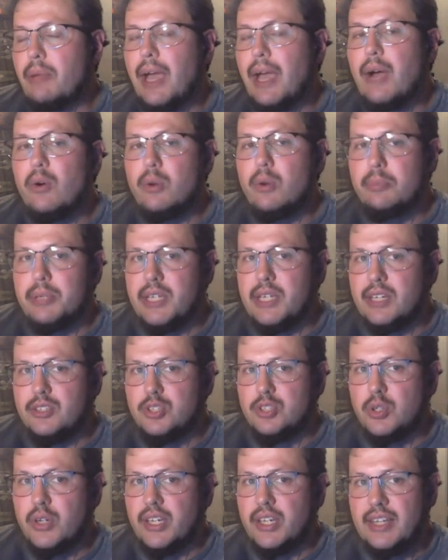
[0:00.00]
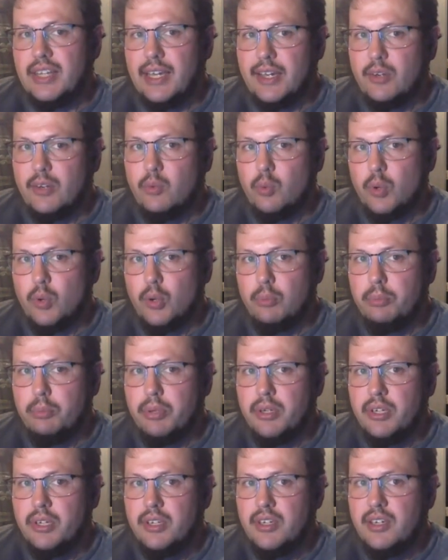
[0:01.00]
power potential in that group.
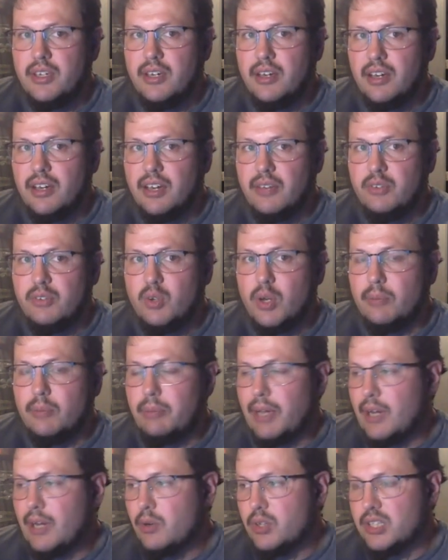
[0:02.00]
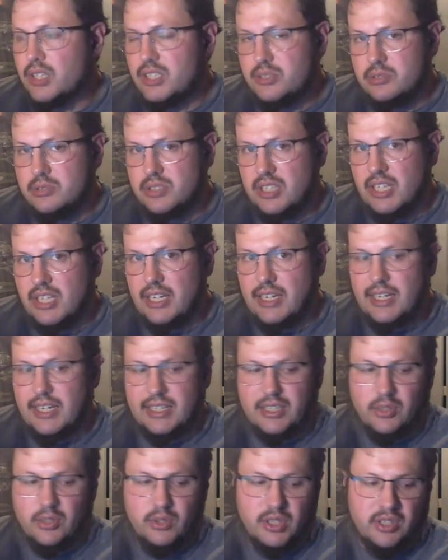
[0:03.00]
If you want power, this was the guy.
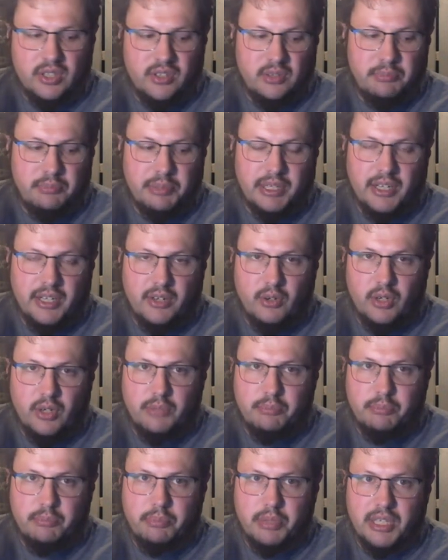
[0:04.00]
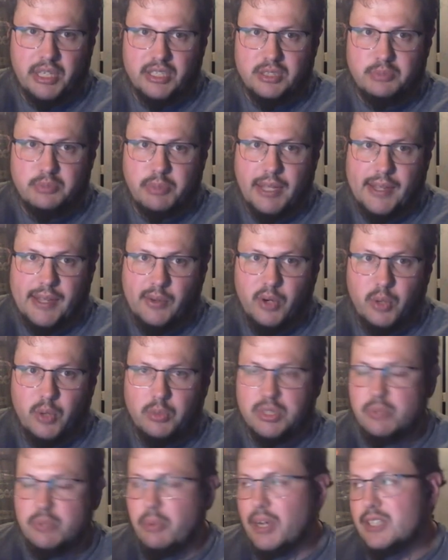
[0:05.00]
The only other player who had plus power
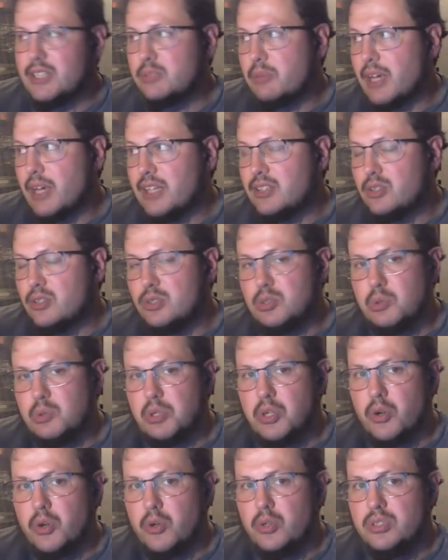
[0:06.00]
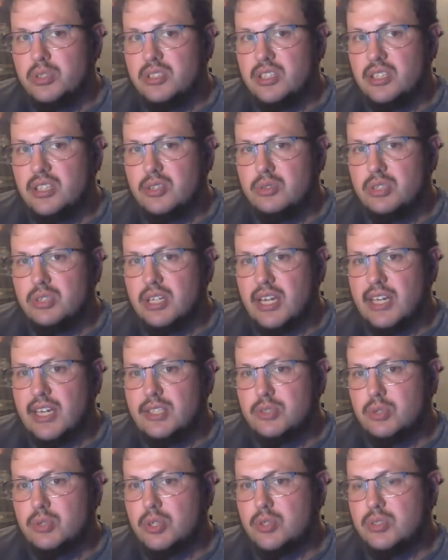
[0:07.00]
was Bryce Matthews, who would go to the Houston
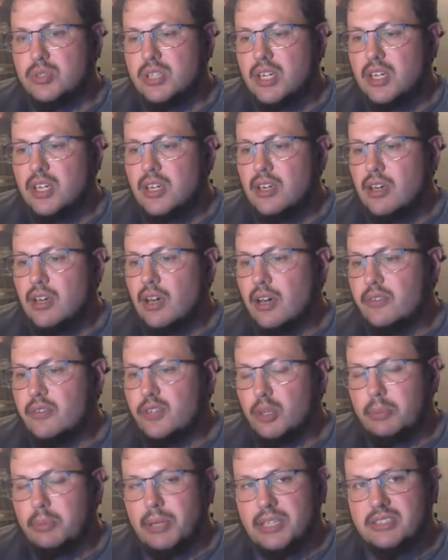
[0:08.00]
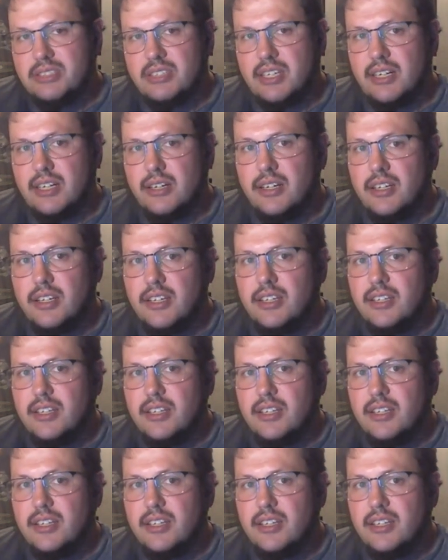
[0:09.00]
Astros a few picks later.